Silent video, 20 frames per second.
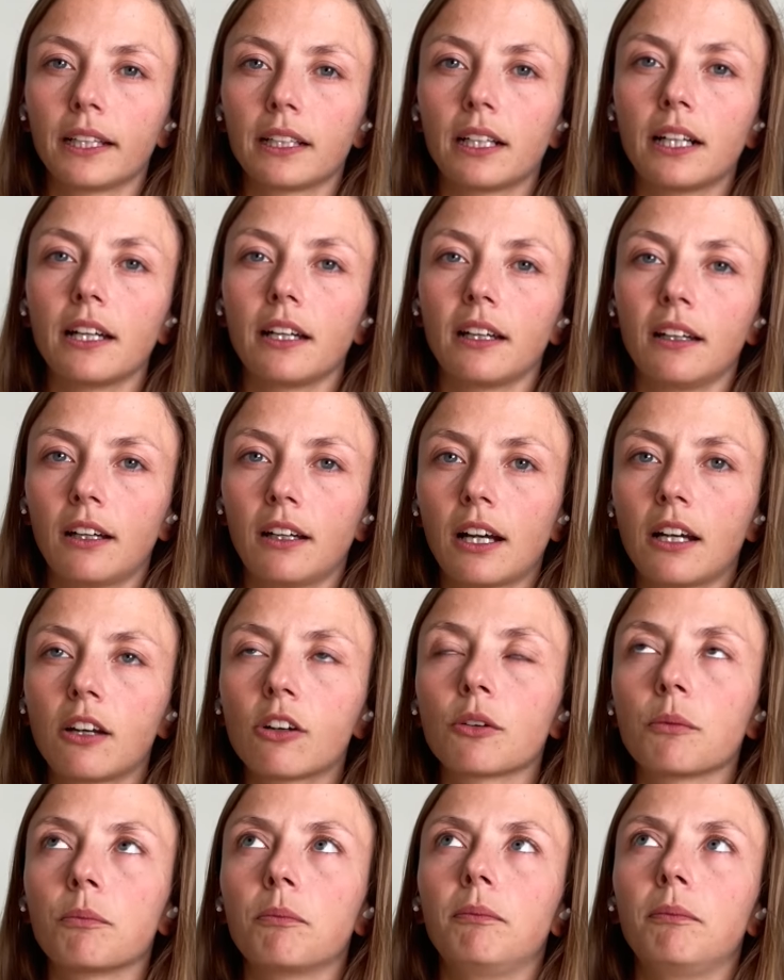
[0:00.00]
Like I,
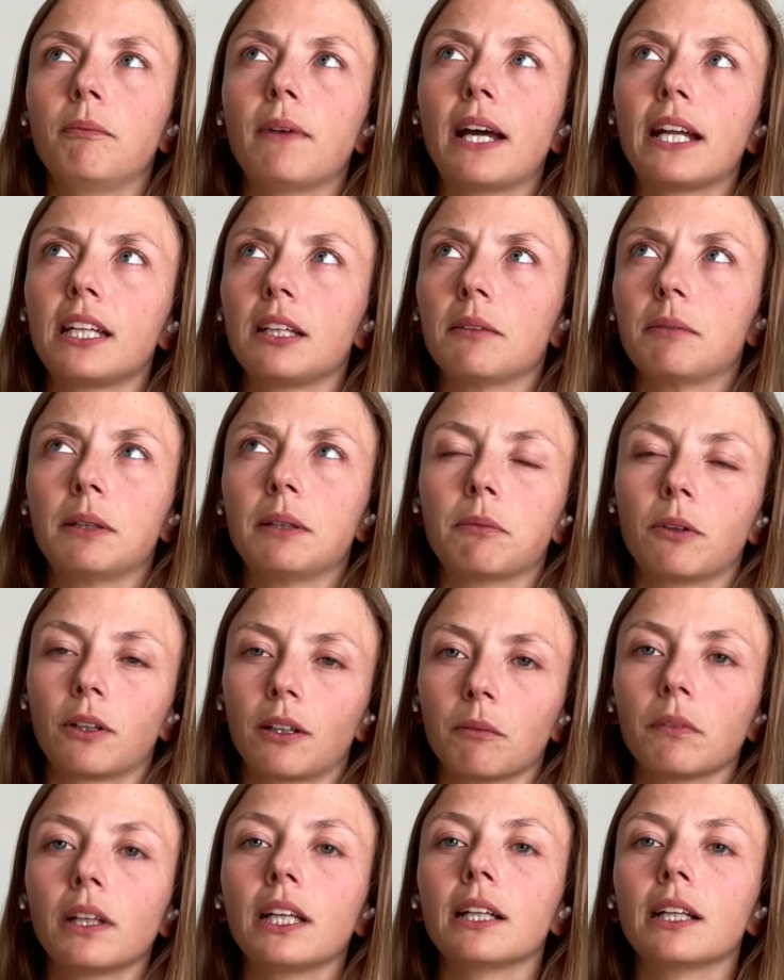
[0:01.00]
I heard many
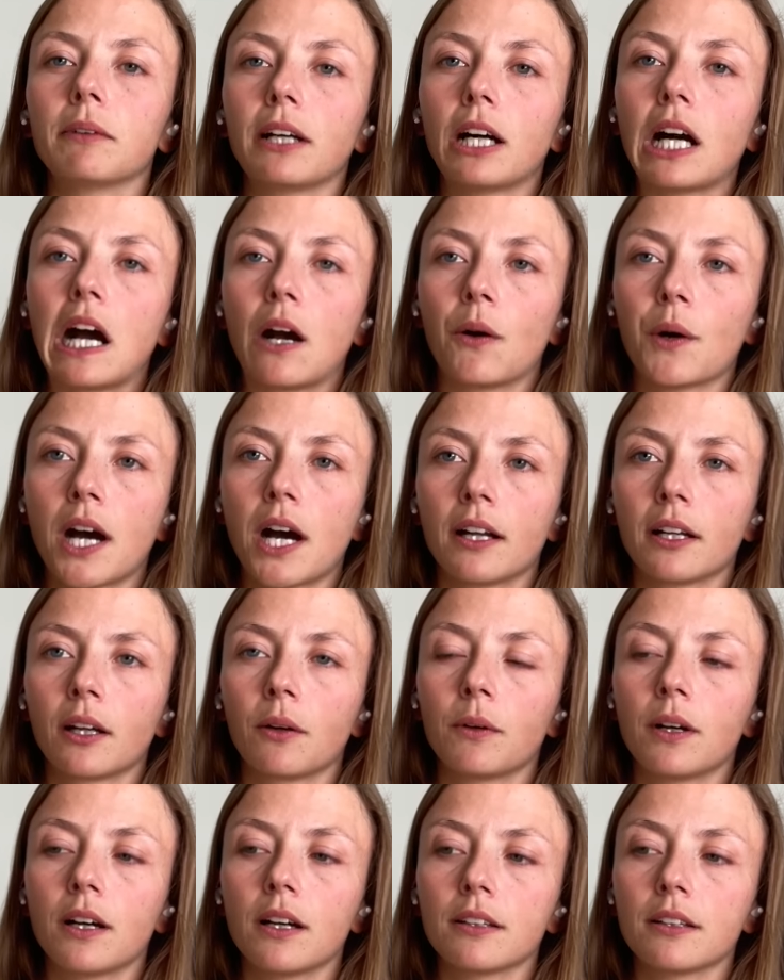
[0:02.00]
people complain about how
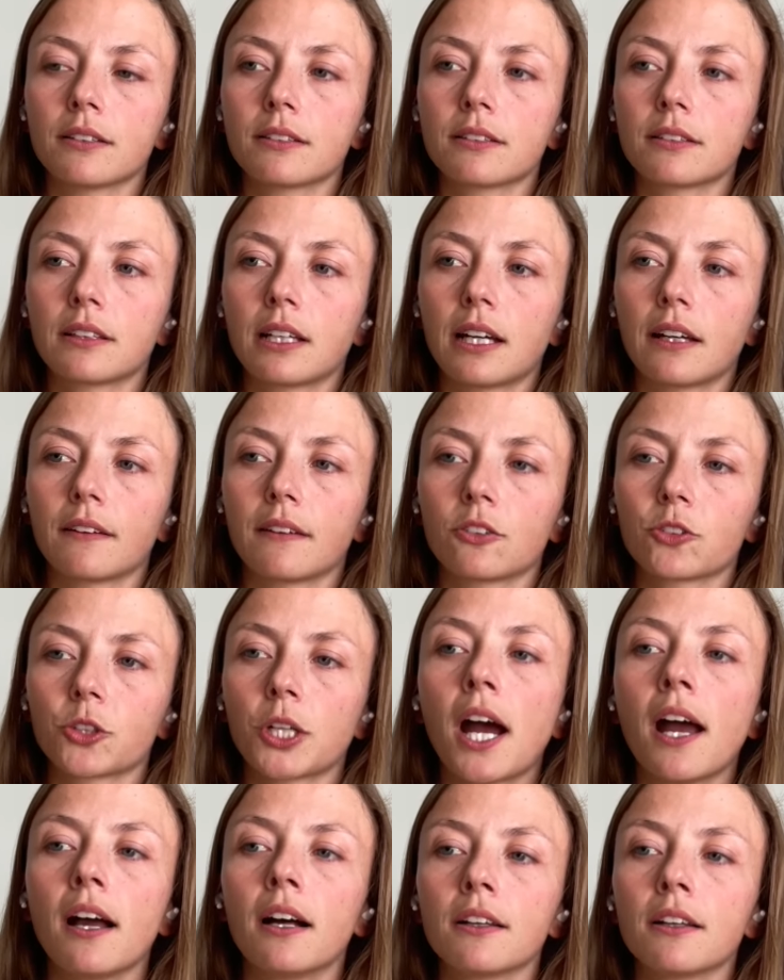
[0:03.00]
hot it was at the
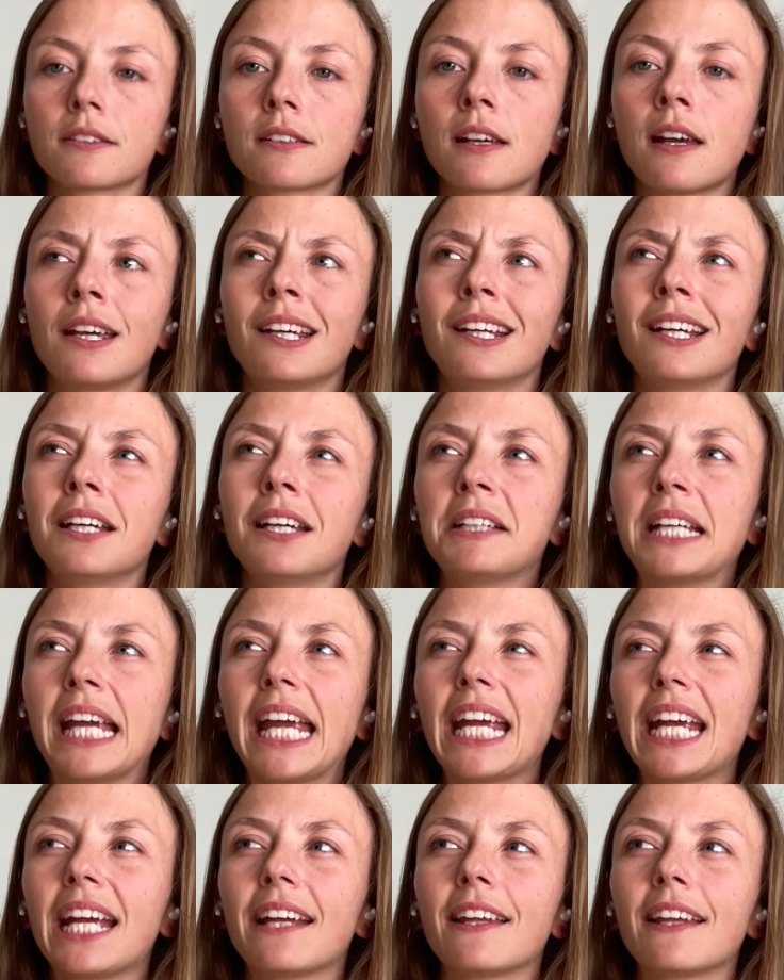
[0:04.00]
trials.
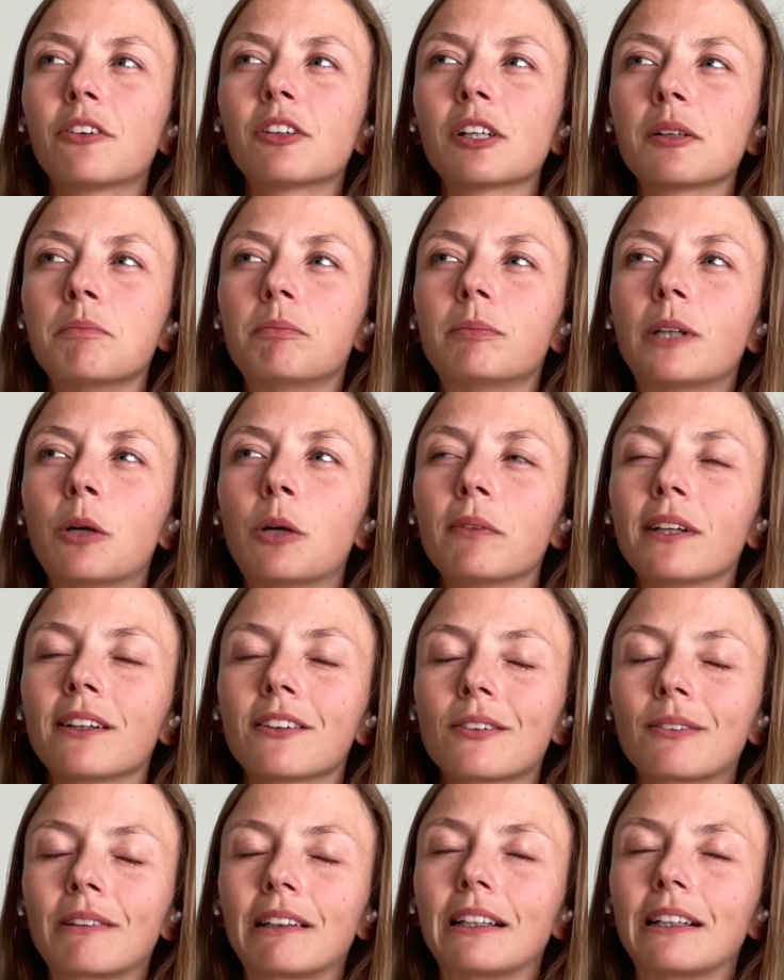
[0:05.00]
And there were
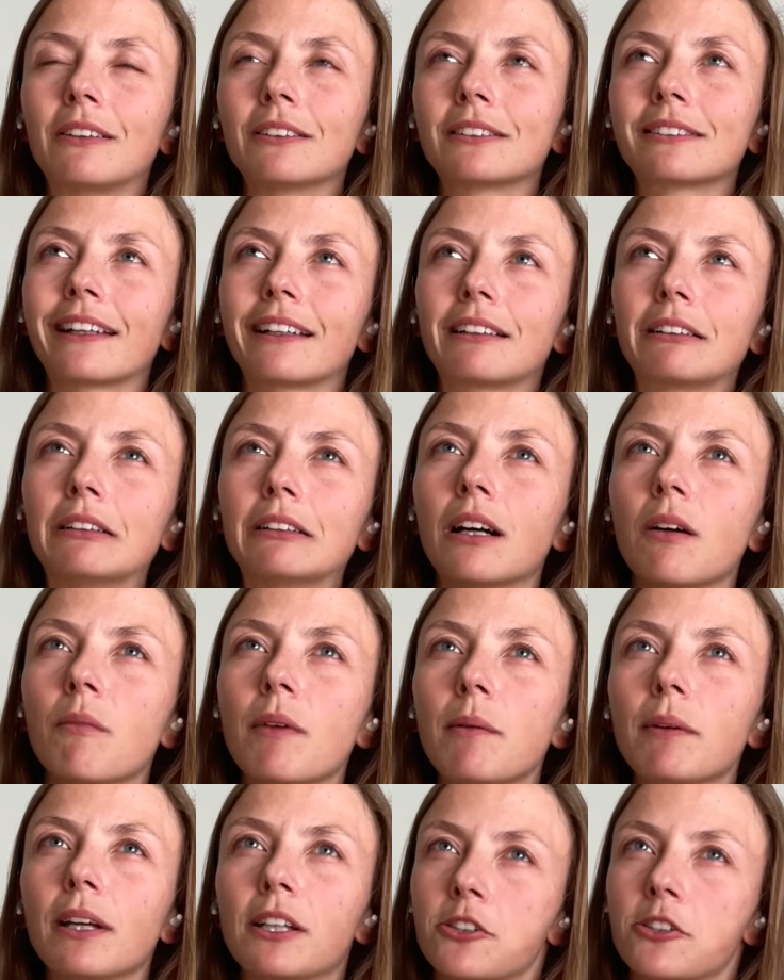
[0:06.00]
moments where I was like,
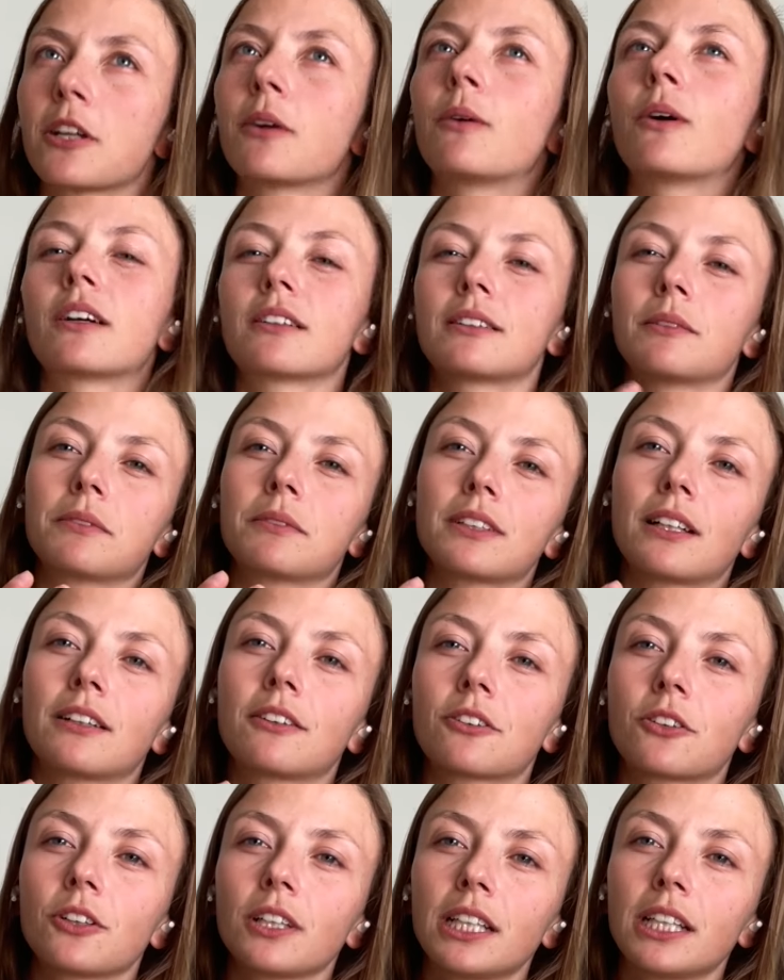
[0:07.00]
oh, maybe I should have wore some
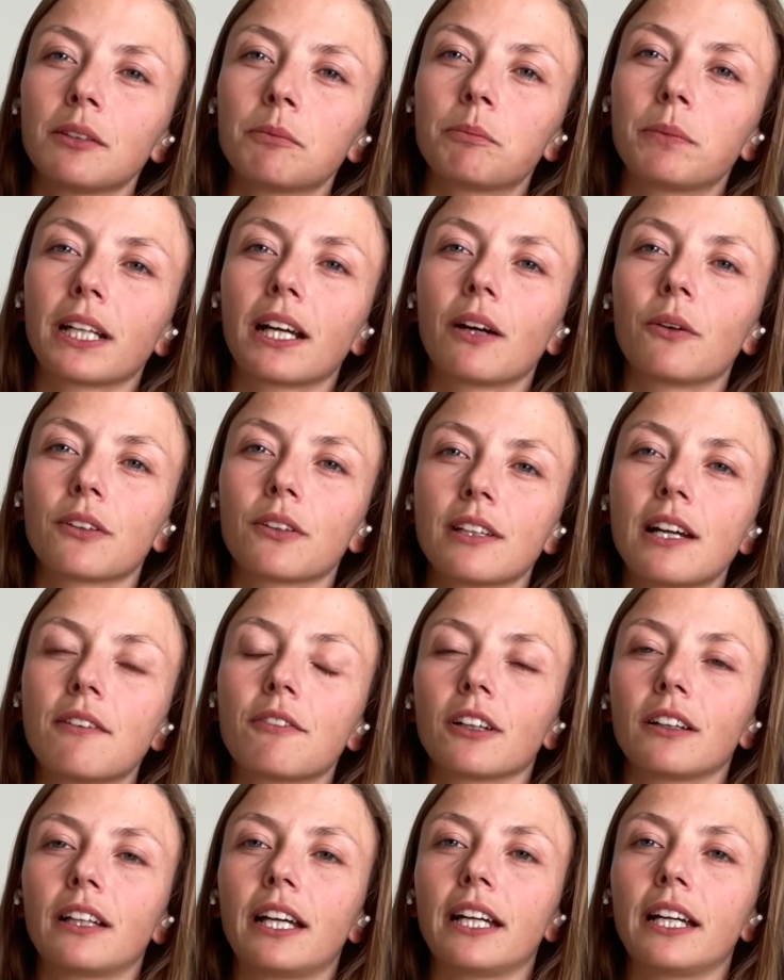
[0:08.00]
sunscreen, but I was
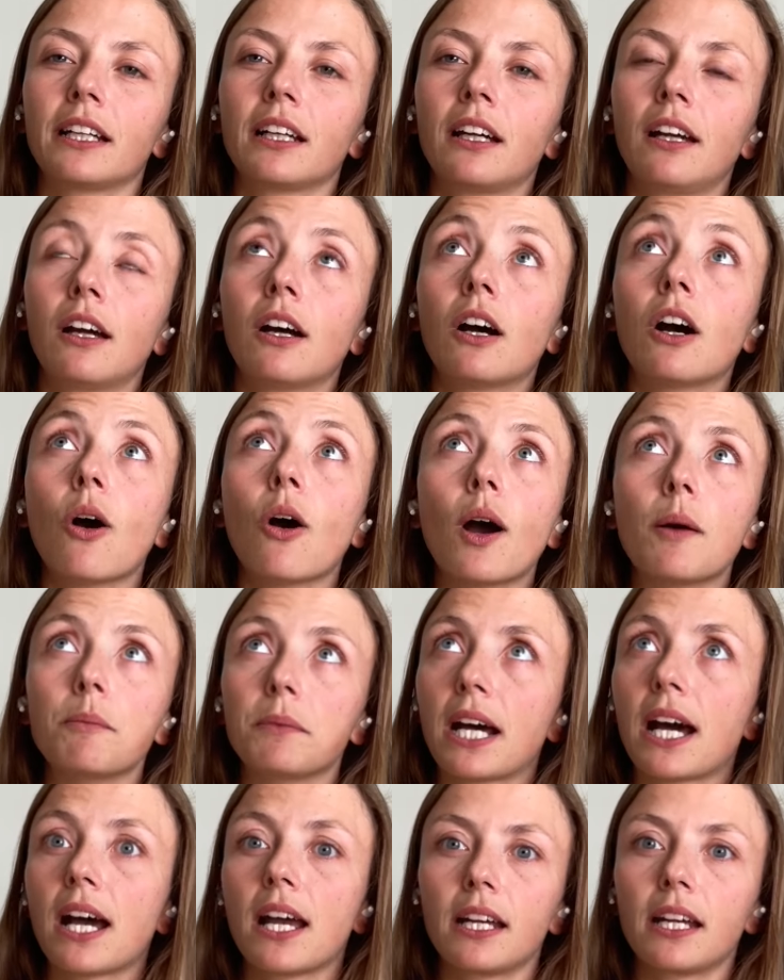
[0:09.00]
never like, oh,
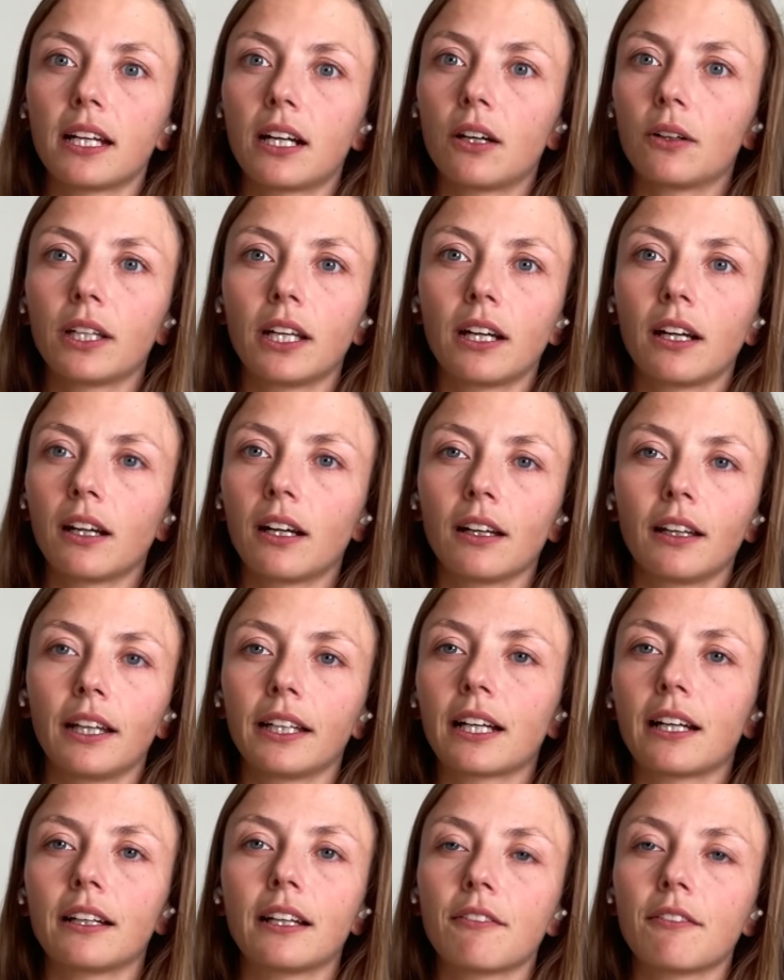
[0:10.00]
I'm dying out here.
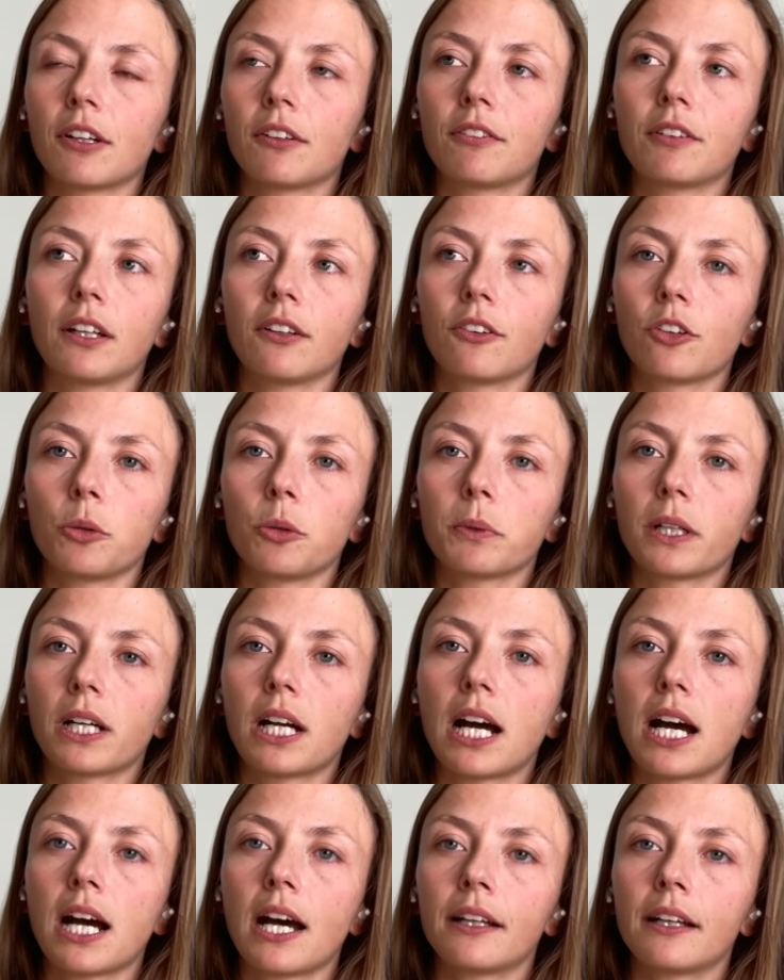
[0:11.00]
Like I never felt
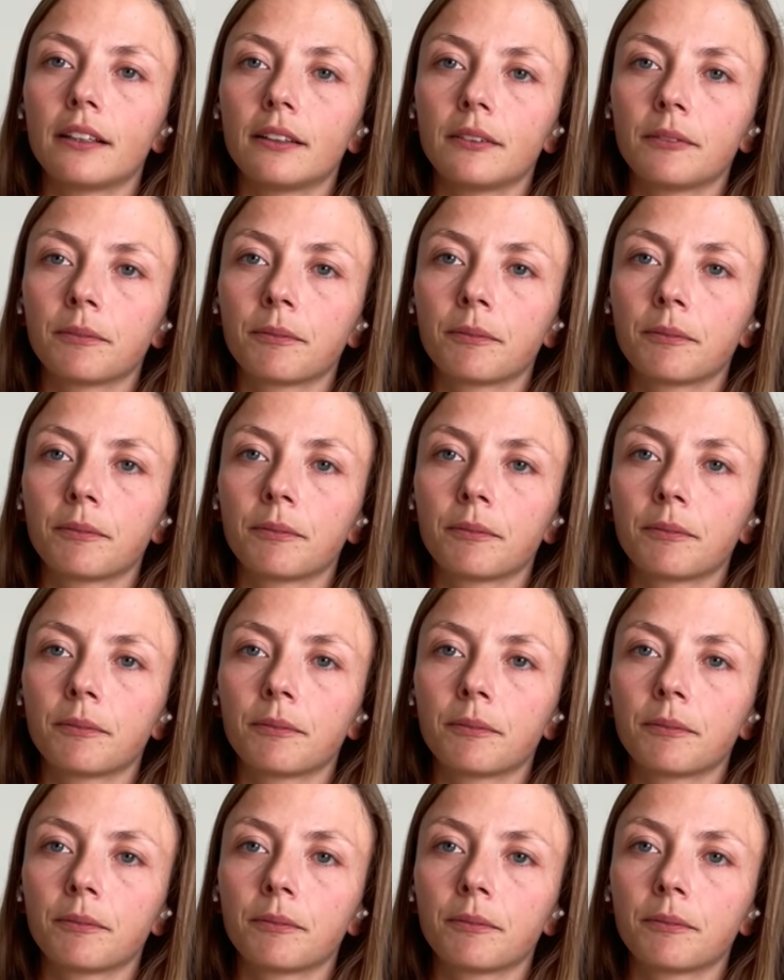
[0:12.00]
super hot.